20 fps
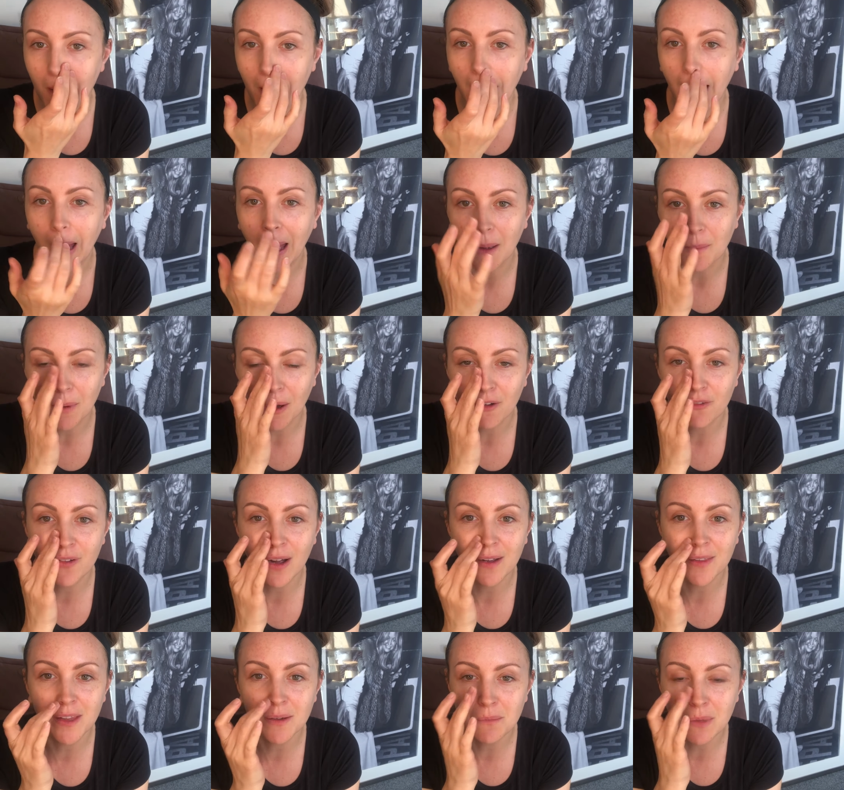but I
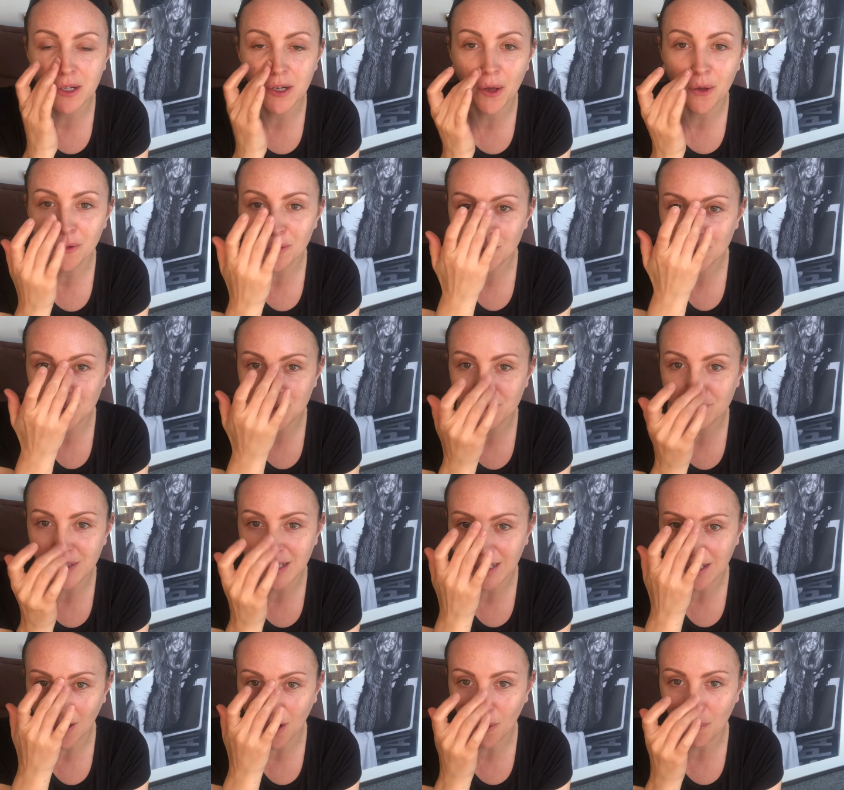find that my nose doesn't
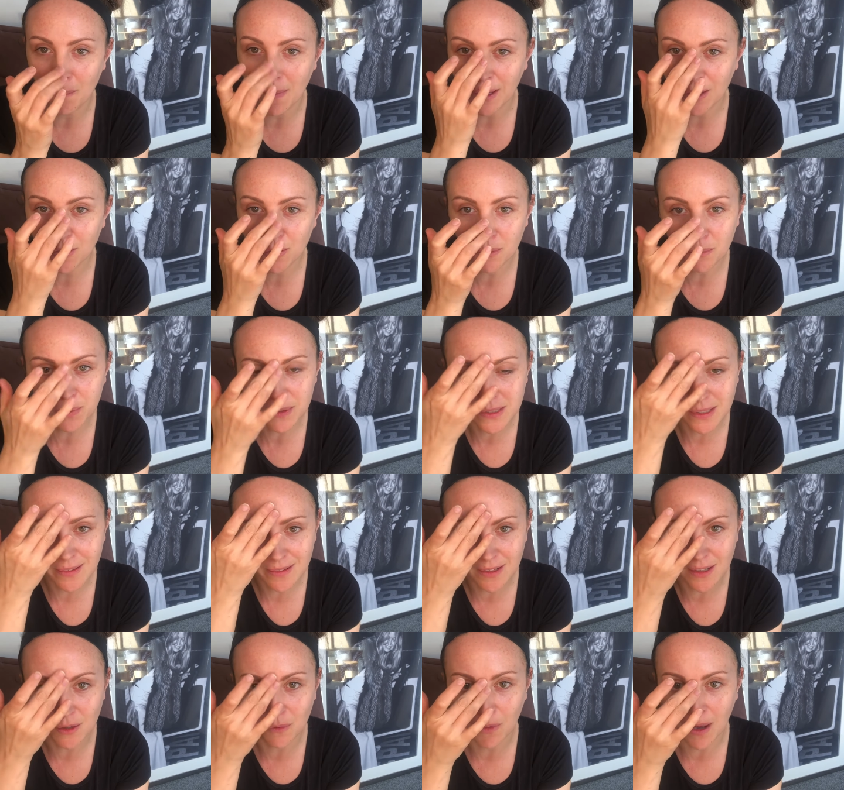really hold makeup
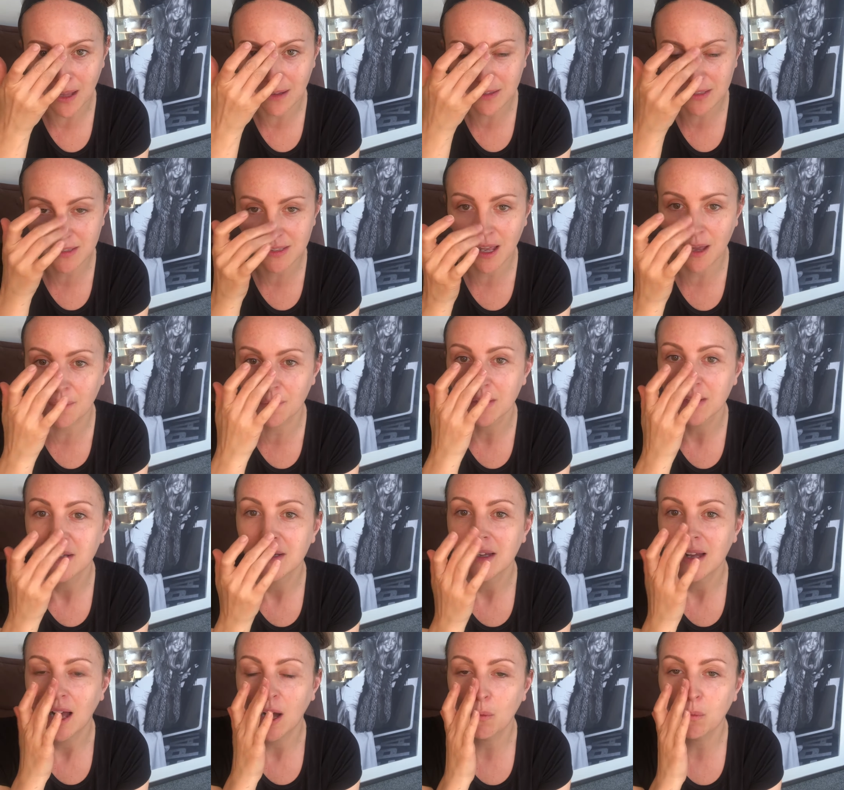particularly well, so
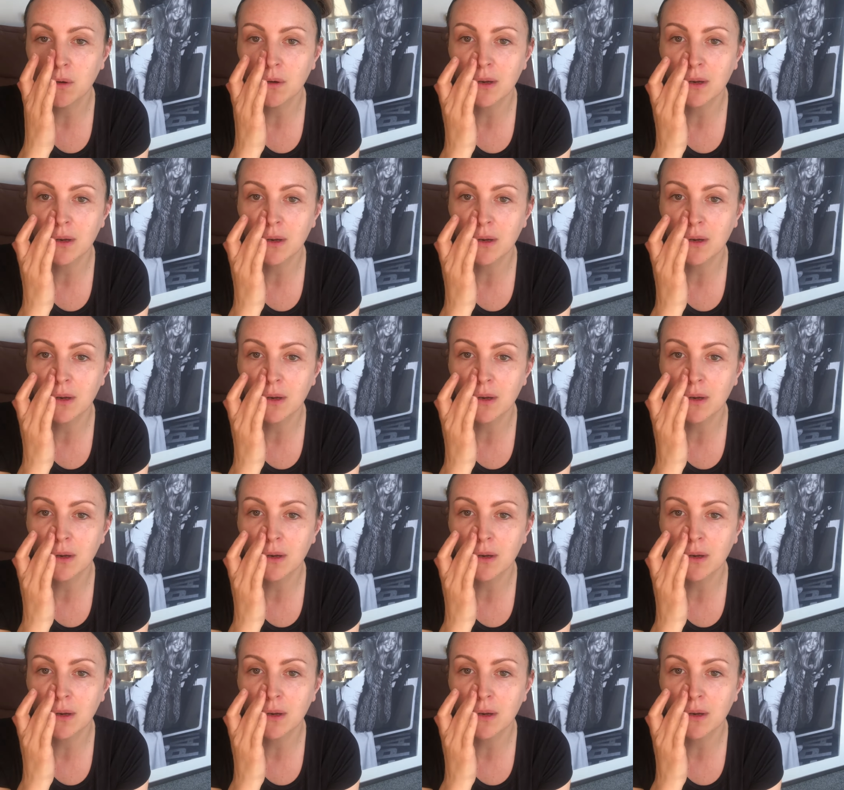I will